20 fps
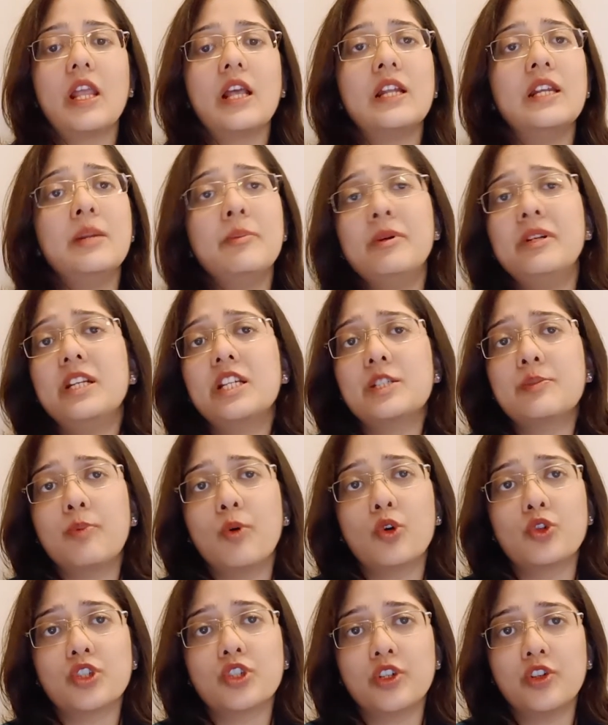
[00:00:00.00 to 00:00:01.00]
Limit
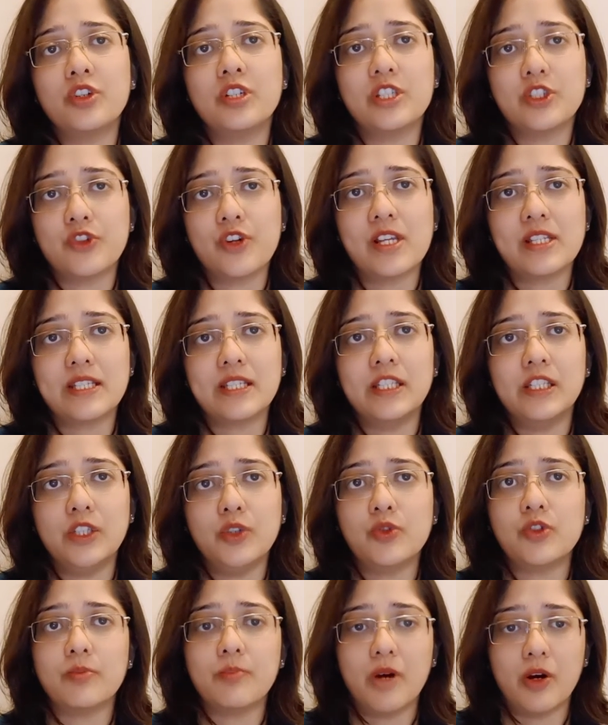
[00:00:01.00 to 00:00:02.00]
exposure to distressing
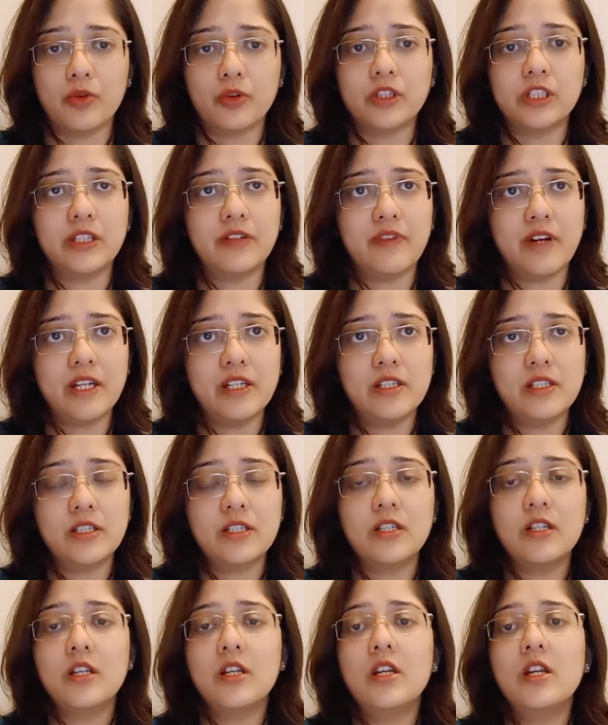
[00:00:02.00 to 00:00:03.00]
news about the event.
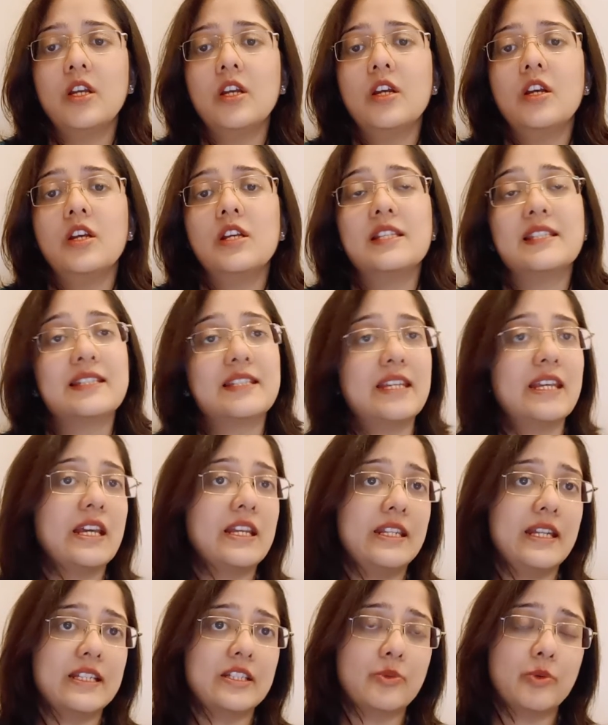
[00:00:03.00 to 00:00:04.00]
Stay
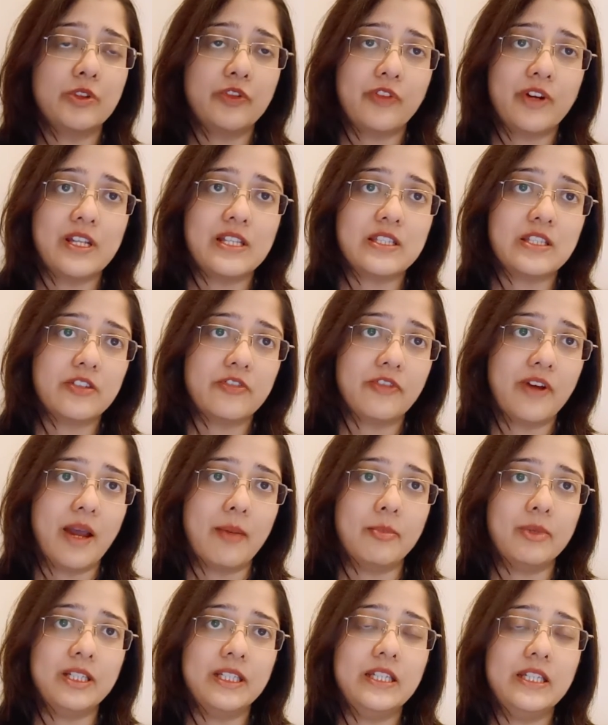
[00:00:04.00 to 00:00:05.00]
connected with friends and
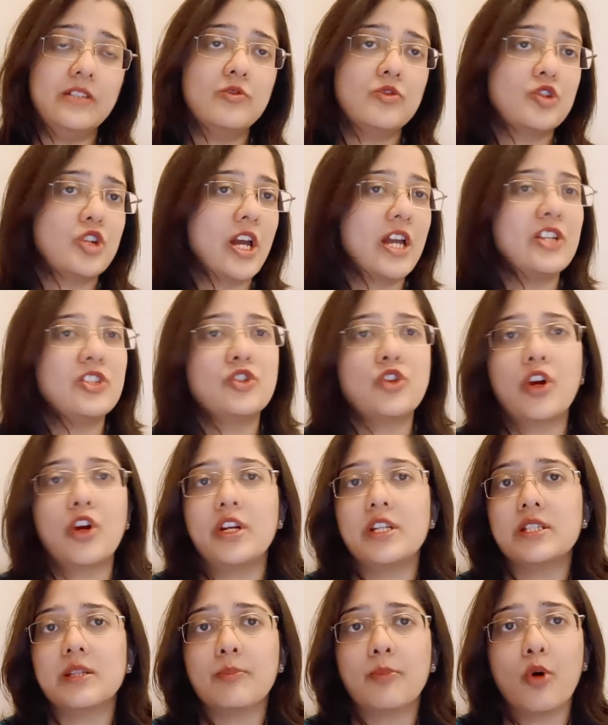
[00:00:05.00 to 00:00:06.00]
family. Try and join a
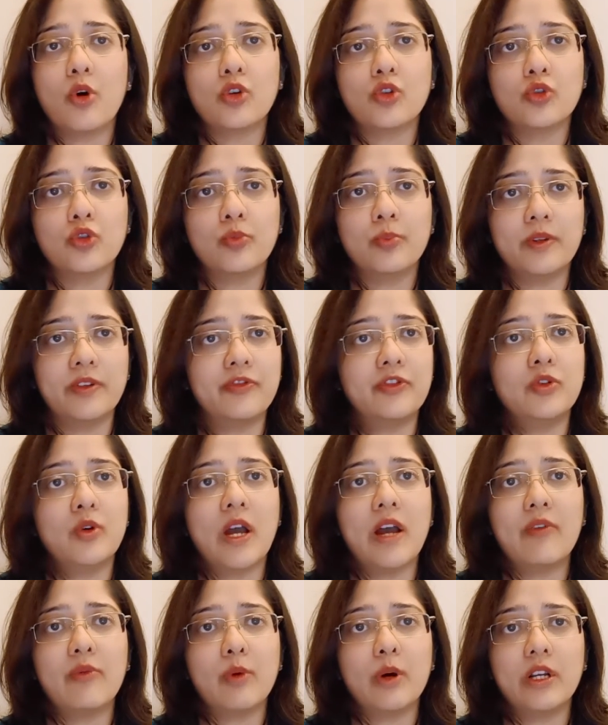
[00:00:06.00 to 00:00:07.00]
support group if you
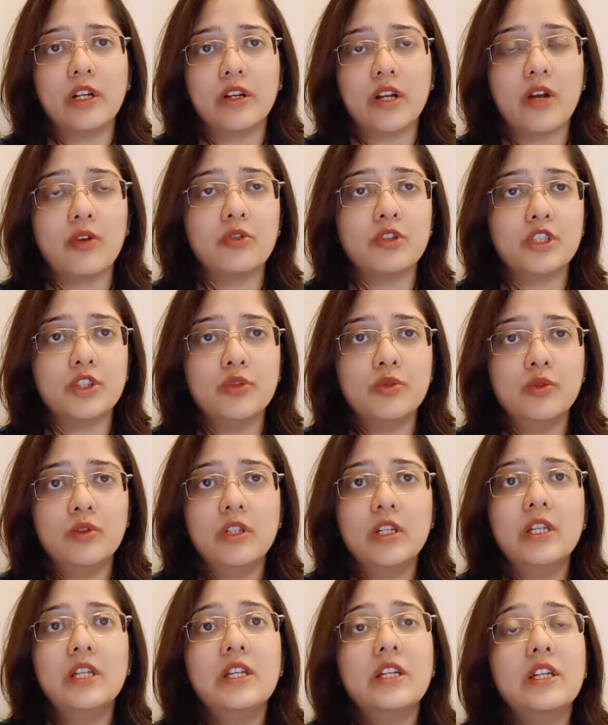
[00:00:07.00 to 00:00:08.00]
have one around you.
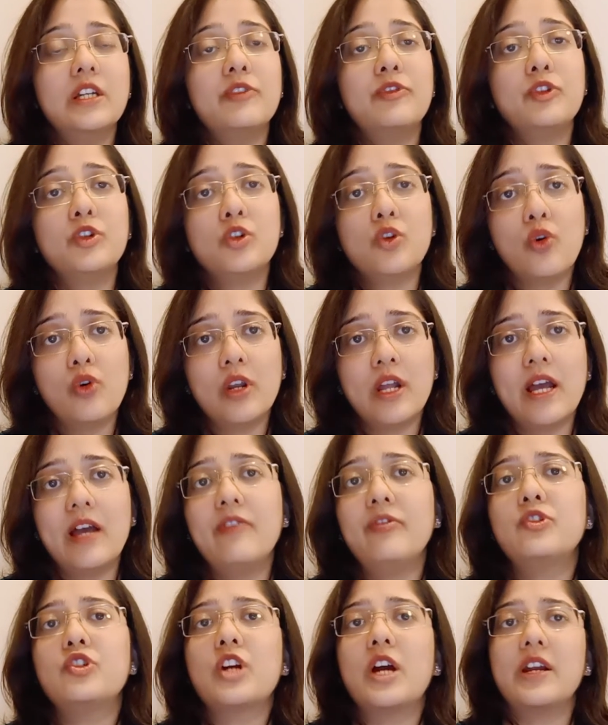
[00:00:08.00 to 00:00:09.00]
If you don't
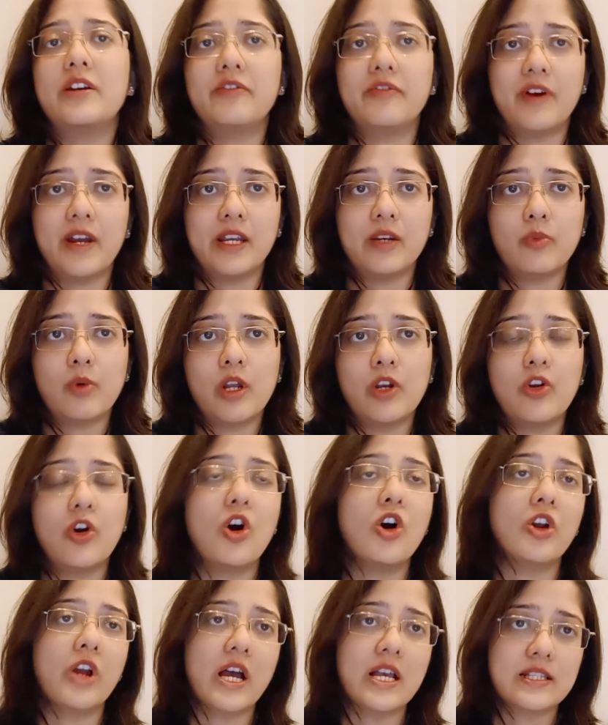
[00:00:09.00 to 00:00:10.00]
have, try and find one
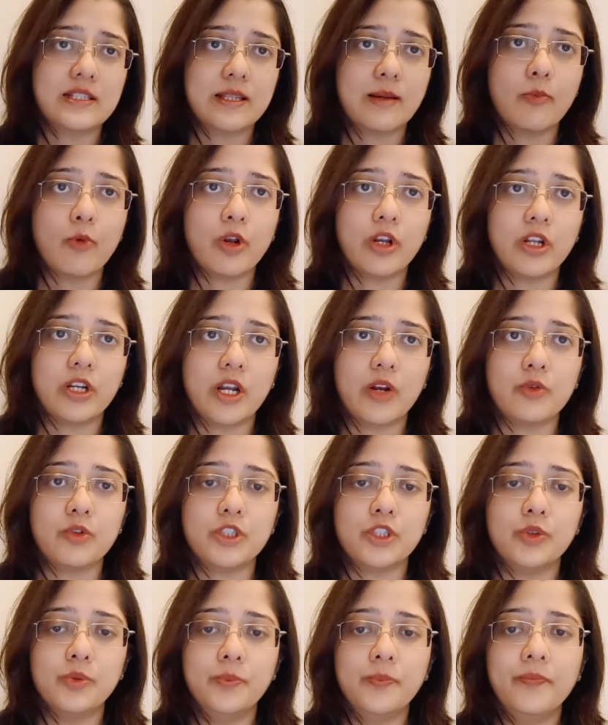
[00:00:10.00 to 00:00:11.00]
or ask someone around
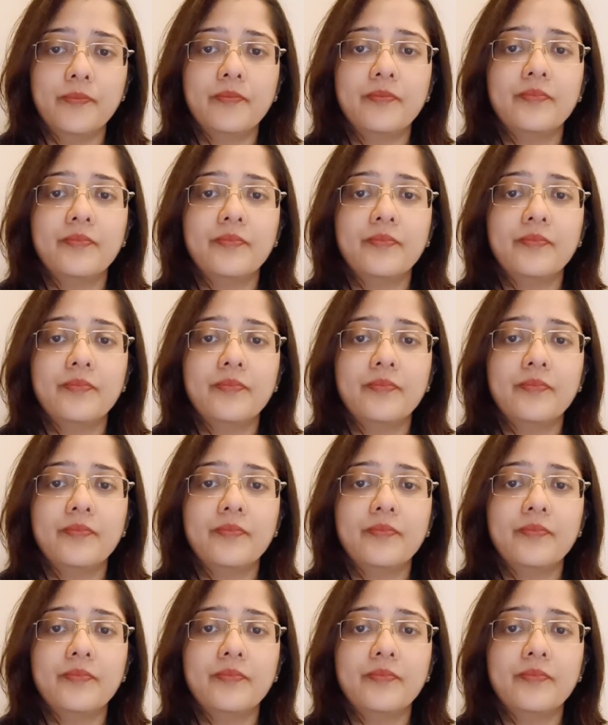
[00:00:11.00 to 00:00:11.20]
you.